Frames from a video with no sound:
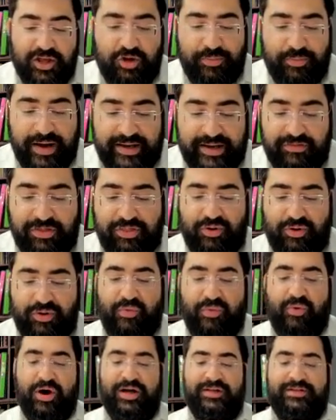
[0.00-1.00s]
might have
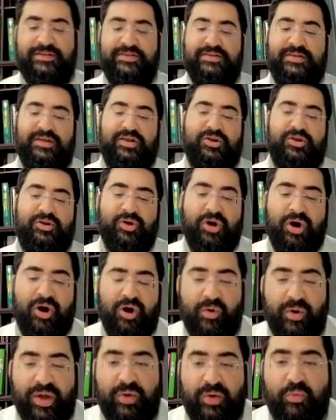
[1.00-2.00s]
thought, what?
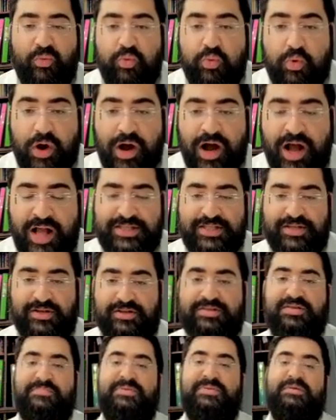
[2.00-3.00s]
No, he wants her
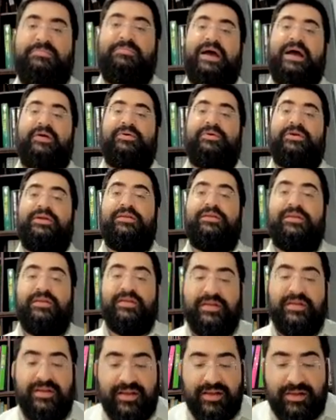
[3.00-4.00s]
to be married.
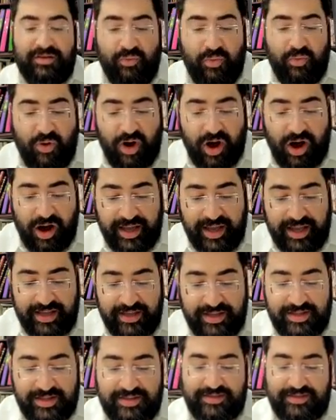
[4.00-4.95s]
Why?